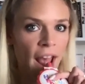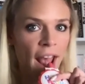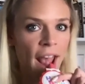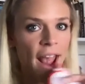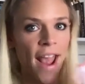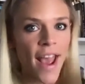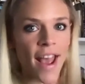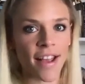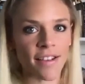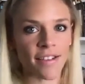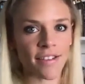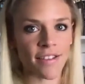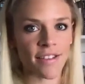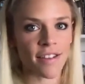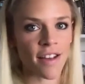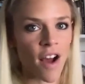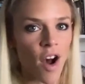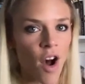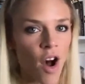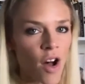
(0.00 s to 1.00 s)
And
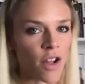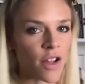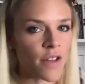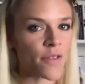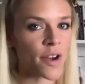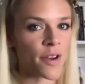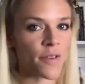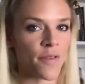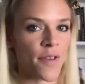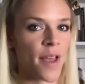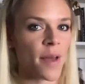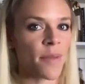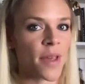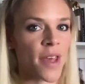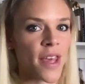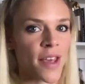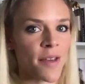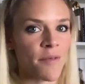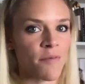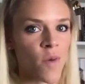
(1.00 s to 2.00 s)
all of our
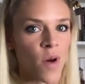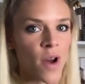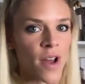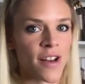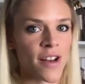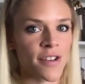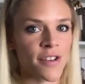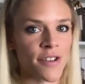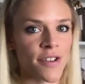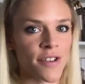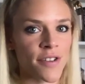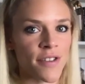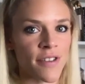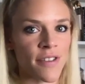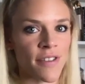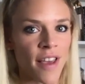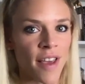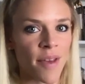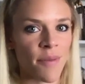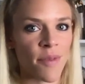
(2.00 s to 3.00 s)
family wanted to do the
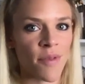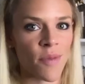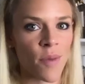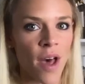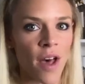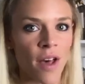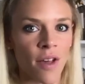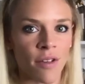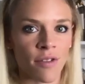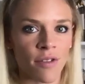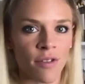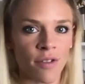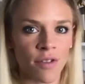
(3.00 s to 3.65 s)
same as well.